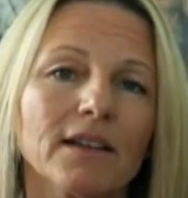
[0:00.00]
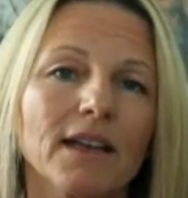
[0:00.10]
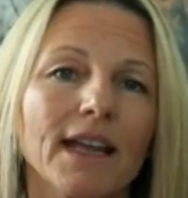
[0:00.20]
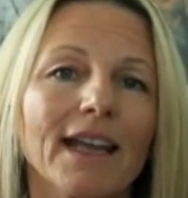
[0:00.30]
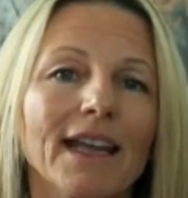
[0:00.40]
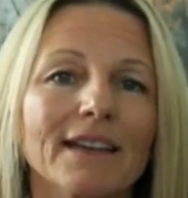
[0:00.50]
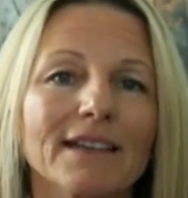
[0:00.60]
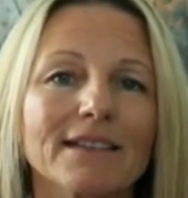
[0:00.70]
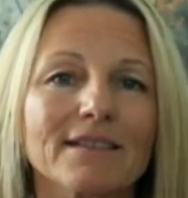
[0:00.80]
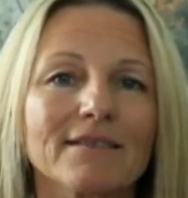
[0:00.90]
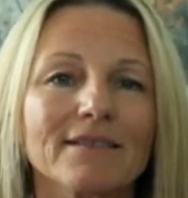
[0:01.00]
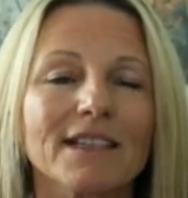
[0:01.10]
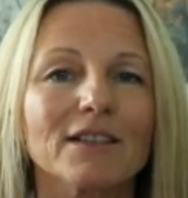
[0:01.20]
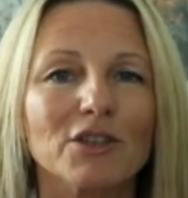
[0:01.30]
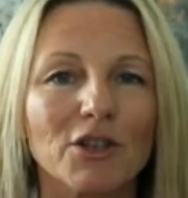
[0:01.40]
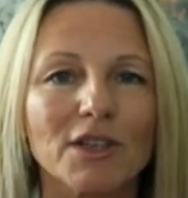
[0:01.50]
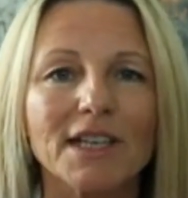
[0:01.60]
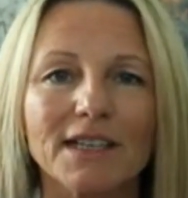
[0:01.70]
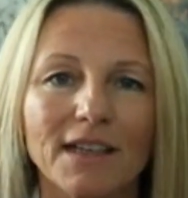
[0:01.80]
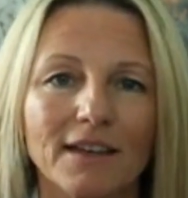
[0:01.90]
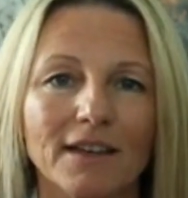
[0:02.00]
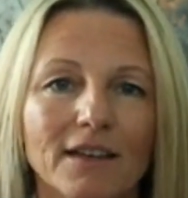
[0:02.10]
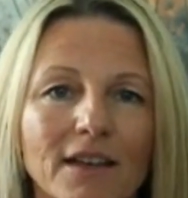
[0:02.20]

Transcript: And the attorney didn't.